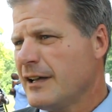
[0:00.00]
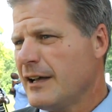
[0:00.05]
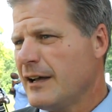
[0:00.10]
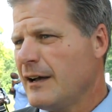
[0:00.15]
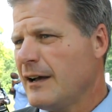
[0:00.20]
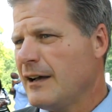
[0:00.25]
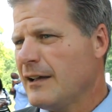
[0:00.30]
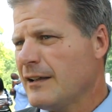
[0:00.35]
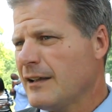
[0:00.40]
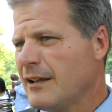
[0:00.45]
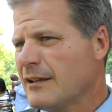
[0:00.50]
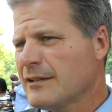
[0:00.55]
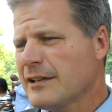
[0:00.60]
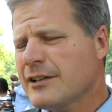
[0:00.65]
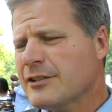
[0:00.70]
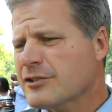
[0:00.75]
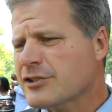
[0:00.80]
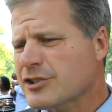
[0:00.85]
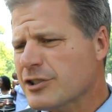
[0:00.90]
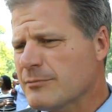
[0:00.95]
uh, a
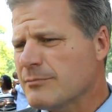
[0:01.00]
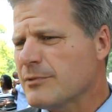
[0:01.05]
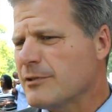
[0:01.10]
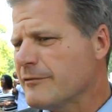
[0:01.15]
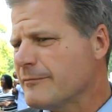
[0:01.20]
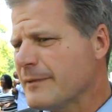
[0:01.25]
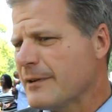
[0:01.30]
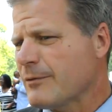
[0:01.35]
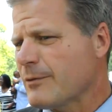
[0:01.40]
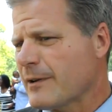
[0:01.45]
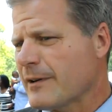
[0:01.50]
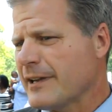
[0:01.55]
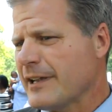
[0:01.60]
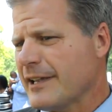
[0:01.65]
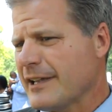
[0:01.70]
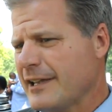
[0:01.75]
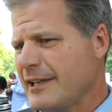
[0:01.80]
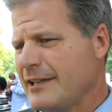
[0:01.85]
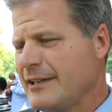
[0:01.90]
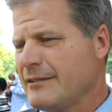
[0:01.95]
leadership movement where he
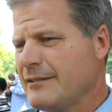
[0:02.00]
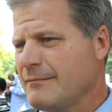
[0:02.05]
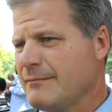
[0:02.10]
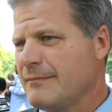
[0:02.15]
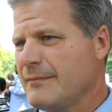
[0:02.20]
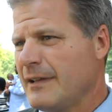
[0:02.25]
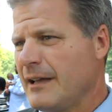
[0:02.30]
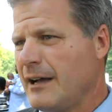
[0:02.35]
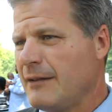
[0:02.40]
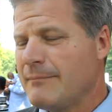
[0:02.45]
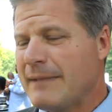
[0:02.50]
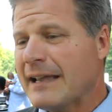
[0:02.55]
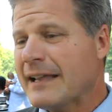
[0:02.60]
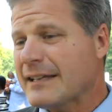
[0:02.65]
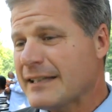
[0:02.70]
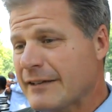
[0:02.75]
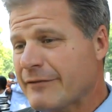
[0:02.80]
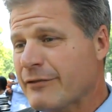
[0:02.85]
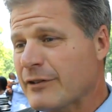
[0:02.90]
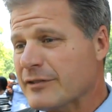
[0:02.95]
can uh, make a
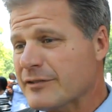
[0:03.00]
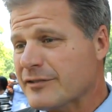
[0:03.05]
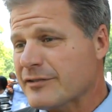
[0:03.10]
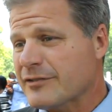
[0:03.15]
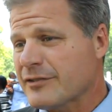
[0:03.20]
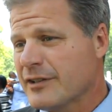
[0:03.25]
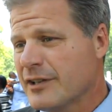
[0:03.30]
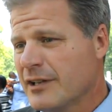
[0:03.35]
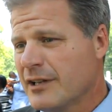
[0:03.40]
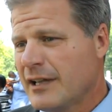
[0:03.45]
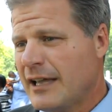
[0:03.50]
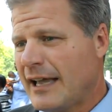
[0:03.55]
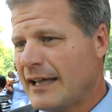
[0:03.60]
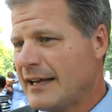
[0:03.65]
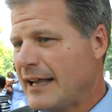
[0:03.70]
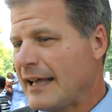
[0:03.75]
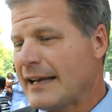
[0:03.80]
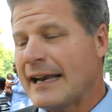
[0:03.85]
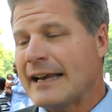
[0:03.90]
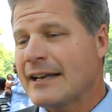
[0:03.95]
difference at,
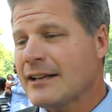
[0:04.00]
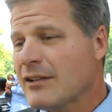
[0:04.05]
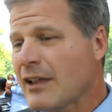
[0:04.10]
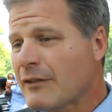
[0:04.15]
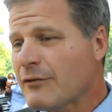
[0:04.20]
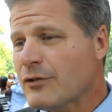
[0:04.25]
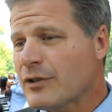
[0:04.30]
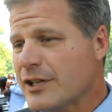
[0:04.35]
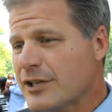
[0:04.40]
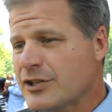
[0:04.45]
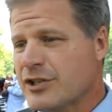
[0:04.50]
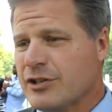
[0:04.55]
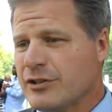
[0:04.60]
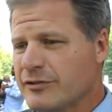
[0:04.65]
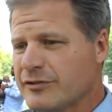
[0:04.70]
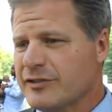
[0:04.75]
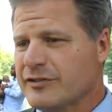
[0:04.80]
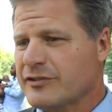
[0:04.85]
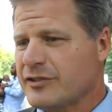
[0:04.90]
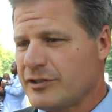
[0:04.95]
at any level he
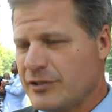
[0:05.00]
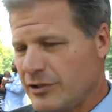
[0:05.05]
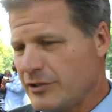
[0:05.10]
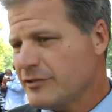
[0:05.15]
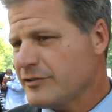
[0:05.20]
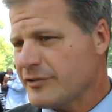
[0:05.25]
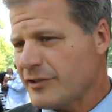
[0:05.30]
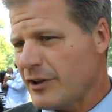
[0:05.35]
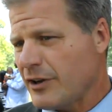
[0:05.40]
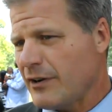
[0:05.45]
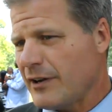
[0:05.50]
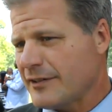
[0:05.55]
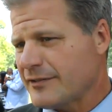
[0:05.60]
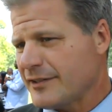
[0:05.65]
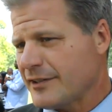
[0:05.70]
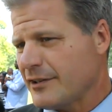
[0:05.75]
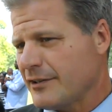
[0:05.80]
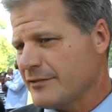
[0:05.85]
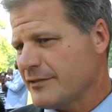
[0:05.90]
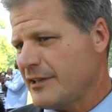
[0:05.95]
chooses to do so as
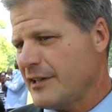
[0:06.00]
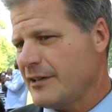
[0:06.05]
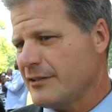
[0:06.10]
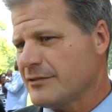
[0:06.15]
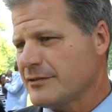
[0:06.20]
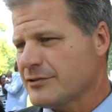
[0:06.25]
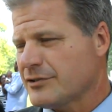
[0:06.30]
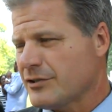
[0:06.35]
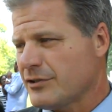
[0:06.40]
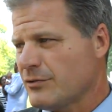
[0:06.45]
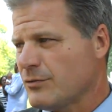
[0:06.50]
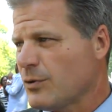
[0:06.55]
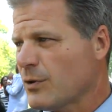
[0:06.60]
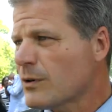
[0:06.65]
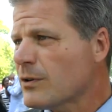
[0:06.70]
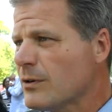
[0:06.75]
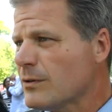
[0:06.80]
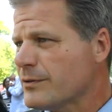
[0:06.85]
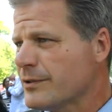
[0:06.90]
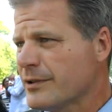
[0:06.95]
he goes out into the
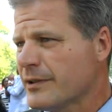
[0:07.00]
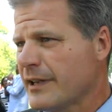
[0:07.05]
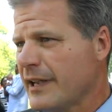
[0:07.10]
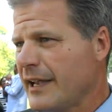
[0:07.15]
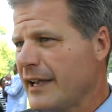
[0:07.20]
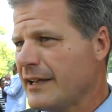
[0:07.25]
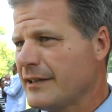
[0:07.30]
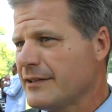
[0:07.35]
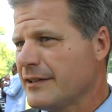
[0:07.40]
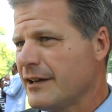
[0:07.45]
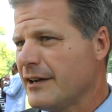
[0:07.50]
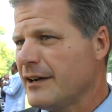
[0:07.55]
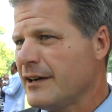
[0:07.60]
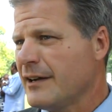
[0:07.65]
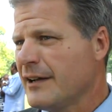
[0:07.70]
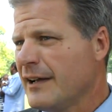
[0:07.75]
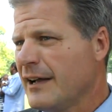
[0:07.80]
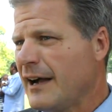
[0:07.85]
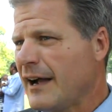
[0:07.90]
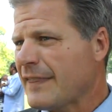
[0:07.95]
world. And uh,
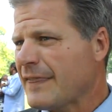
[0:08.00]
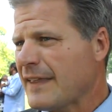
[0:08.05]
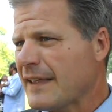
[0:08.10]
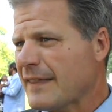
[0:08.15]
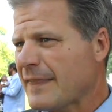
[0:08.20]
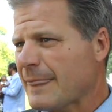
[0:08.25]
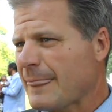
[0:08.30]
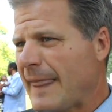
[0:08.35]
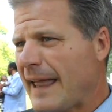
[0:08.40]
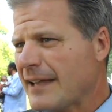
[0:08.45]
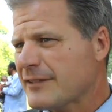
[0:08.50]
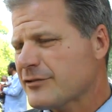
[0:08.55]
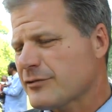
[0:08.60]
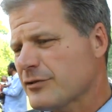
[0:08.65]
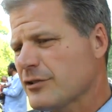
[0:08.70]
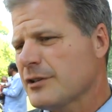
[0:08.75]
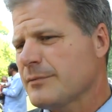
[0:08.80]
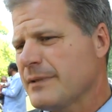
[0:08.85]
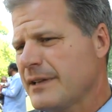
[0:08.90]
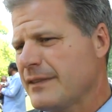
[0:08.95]
I think that's
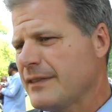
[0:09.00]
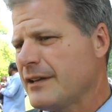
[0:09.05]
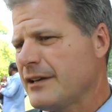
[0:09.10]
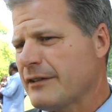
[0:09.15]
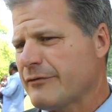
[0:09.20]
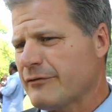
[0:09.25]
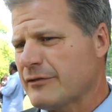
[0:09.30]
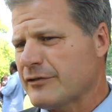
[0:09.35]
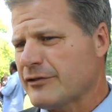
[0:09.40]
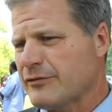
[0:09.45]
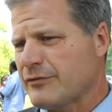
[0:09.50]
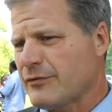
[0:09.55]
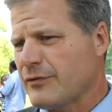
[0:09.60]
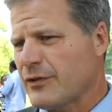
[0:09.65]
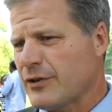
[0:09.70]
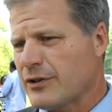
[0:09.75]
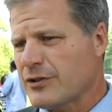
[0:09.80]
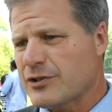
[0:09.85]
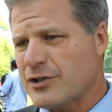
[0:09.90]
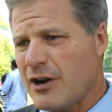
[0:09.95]
really been the difference
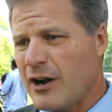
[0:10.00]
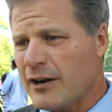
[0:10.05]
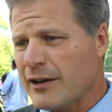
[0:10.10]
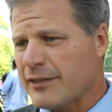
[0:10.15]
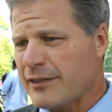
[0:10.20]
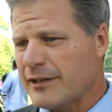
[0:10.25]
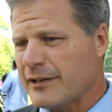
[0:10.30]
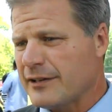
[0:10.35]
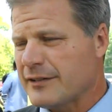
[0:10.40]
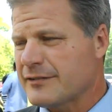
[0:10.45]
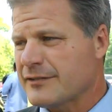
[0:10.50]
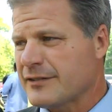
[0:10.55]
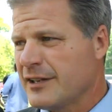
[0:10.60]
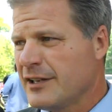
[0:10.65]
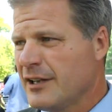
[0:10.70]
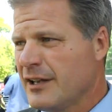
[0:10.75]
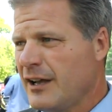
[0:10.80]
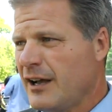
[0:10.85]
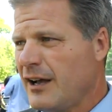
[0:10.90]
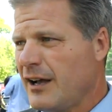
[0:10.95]
for Jonathan is
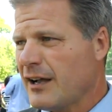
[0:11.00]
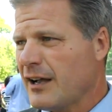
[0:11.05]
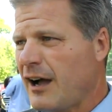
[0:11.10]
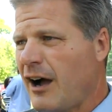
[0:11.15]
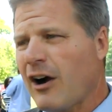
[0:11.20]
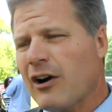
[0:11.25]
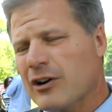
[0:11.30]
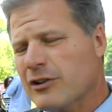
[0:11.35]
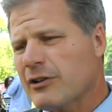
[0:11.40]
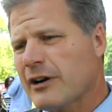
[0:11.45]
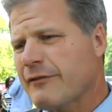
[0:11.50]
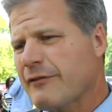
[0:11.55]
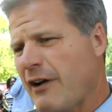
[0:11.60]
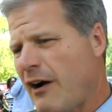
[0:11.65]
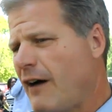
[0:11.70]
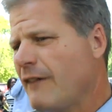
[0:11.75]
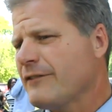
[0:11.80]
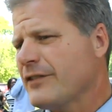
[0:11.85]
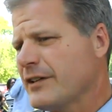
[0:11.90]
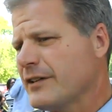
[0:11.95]
uh, Hargrave
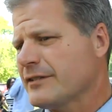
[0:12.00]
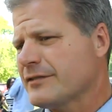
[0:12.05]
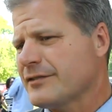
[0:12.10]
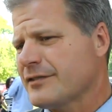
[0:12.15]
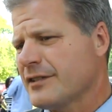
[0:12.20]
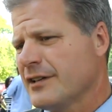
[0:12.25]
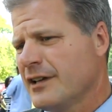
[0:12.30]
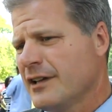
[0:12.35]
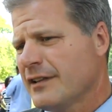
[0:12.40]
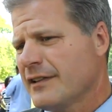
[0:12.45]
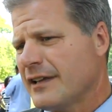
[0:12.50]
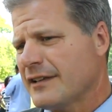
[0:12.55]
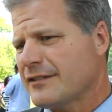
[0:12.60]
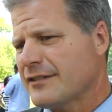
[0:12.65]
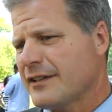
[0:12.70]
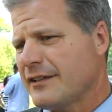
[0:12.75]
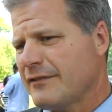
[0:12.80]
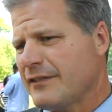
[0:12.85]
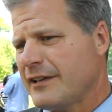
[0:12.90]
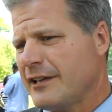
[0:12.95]
confidence that's
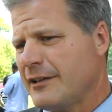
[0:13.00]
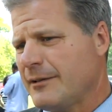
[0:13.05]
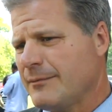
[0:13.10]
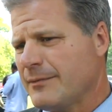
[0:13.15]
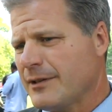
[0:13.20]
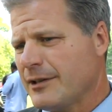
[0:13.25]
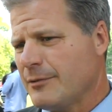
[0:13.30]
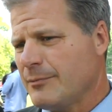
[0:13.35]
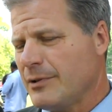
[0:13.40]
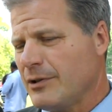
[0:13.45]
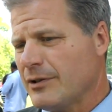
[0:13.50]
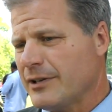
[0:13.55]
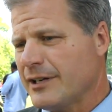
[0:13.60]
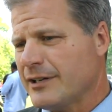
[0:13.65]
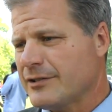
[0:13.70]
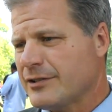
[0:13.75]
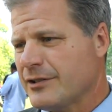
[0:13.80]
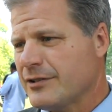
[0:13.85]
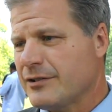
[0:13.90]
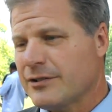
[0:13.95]
given him the ability
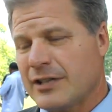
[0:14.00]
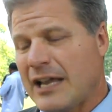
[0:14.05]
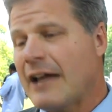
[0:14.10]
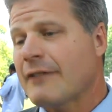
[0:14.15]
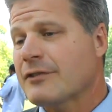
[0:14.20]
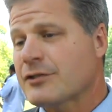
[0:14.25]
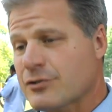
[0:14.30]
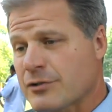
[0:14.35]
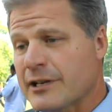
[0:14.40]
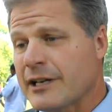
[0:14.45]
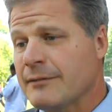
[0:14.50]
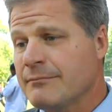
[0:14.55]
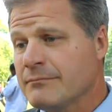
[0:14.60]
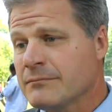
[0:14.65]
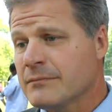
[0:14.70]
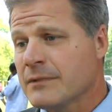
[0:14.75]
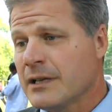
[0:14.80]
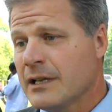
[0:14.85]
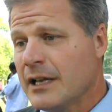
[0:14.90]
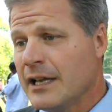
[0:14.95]
to, to have a dream
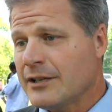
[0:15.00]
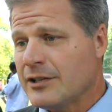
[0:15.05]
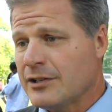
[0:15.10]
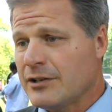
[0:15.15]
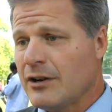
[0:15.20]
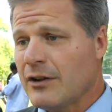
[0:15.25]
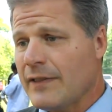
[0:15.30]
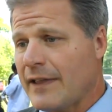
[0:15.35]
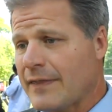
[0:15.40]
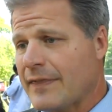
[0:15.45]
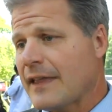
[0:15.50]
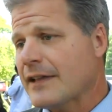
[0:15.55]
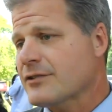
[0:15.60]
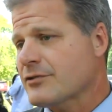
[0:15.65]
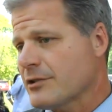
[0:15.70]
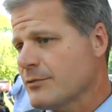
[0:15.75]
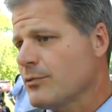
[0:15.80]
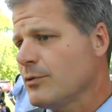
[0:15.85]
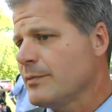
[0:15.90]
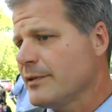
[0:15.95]
and to know that that
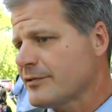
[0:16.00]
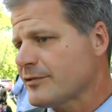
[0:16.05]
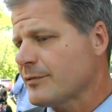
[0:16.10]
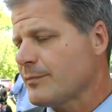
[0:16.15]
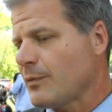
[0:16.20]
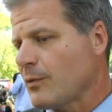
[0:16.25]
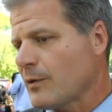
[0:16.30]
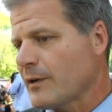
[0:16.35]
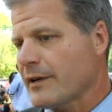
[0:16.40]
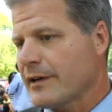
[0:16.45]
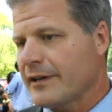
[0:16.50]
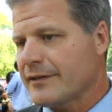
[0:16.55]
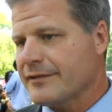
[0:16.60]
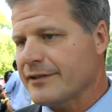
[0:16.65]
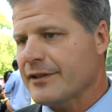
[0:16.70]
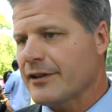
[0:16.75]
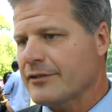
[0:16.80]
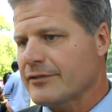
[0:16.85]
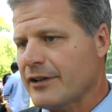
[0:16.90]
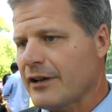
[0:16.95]
dream will be supported as
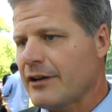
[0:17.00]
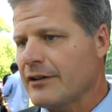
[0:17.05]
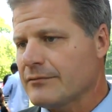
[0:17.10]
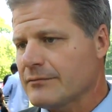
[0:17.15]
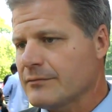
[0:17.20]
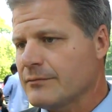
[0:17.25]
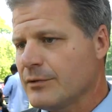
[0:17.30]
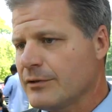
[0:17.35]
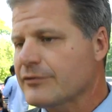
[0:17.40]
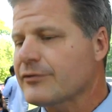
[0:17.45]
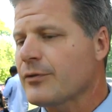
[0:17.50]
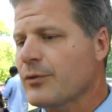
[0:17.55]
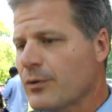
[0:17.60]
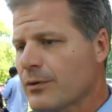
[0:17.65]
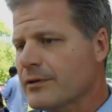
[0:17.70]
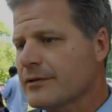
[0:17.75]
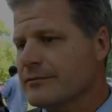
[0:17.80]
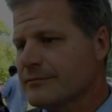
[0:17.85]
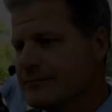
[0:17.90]
he goes out and moves forward.